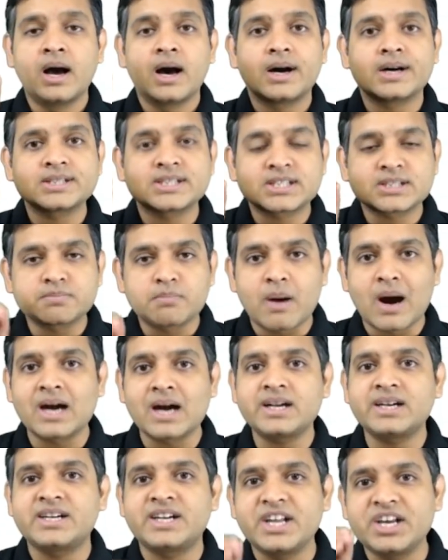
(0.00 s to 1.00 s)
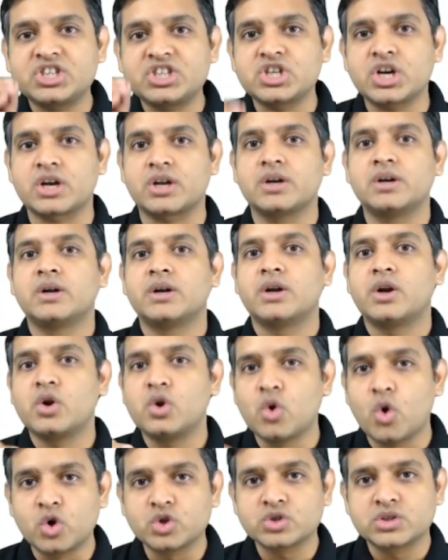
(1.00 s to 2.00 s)
A smart teacher
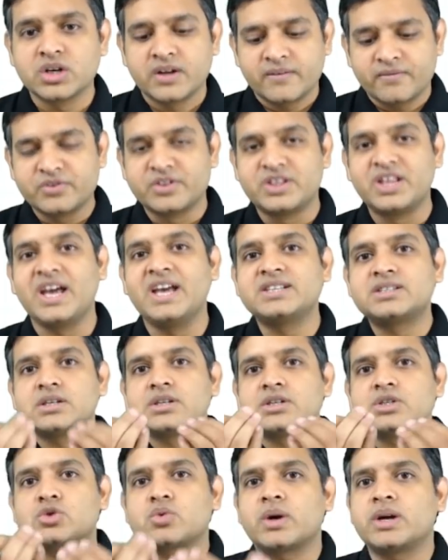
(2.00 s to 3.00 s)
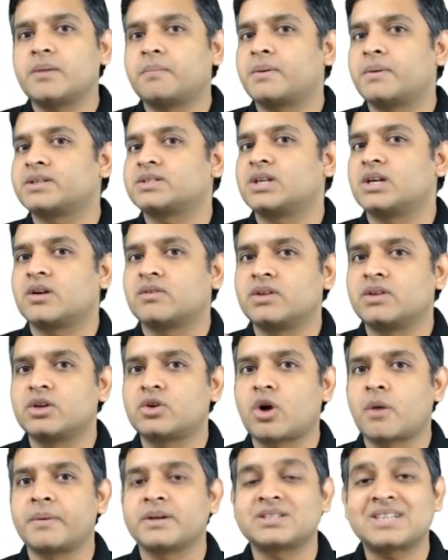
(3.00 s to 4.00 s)
knows these 20% of the
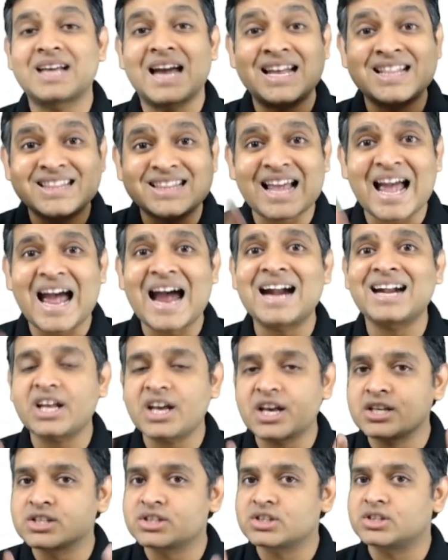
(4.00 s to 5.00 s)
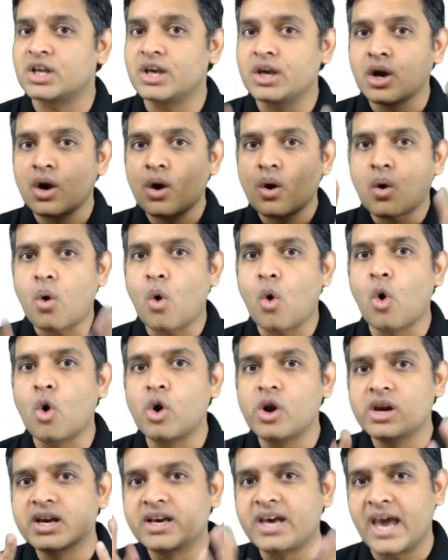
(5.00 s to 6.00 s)
topics, and that is the
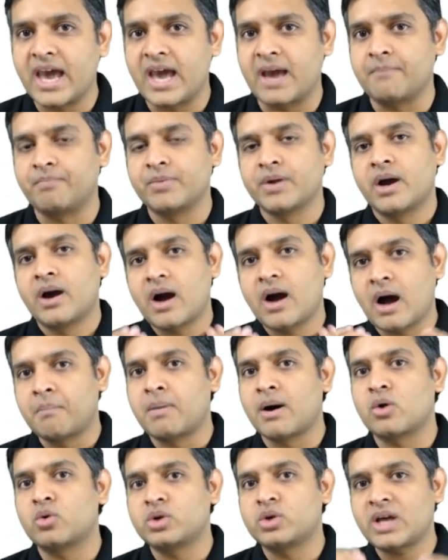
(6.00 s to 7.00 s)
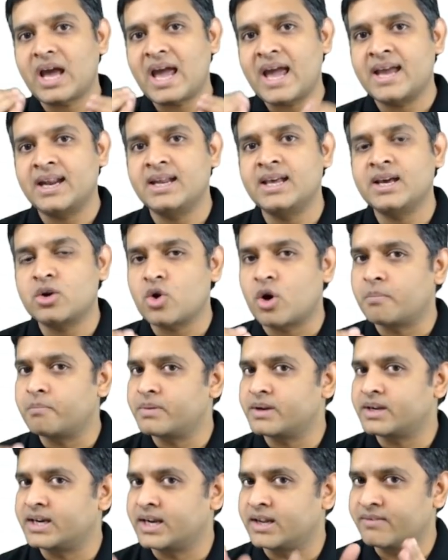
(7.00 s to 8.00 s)
whole game about any
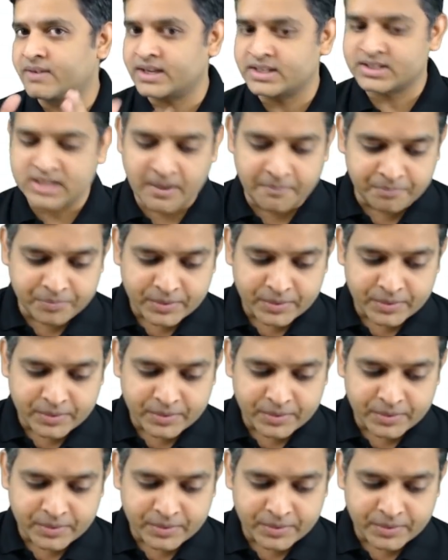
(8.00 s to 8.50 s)
competitive exam.